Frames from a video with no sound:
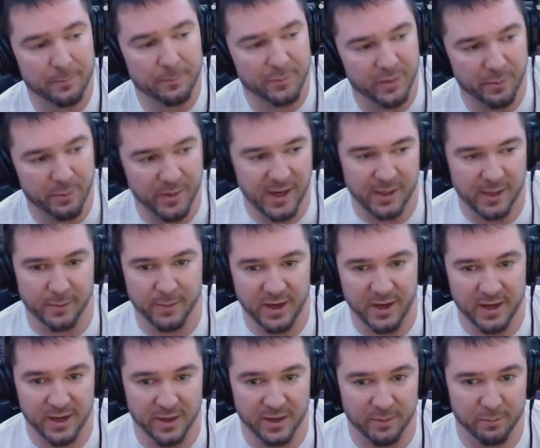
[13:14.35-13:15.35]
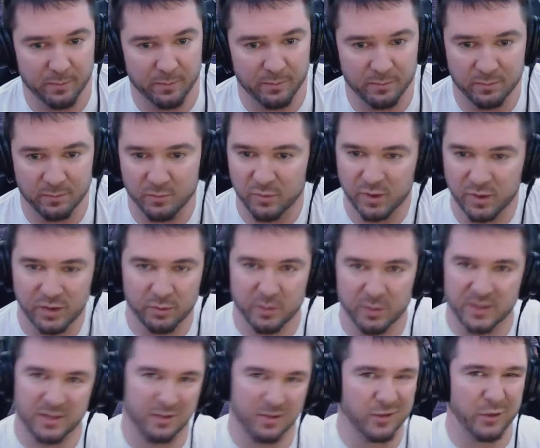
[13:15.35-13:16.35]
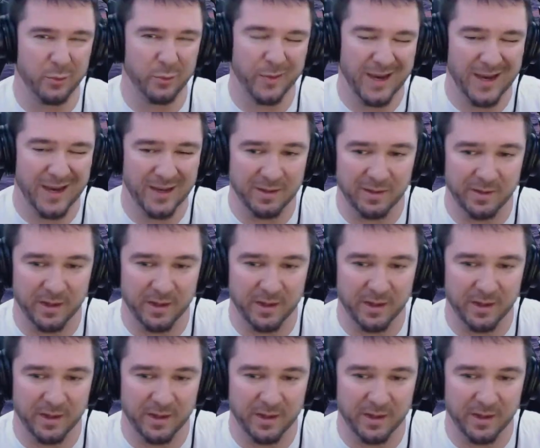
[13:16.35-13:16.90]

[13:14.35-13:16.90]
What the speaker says: the back of my hip, which wasn't too bad.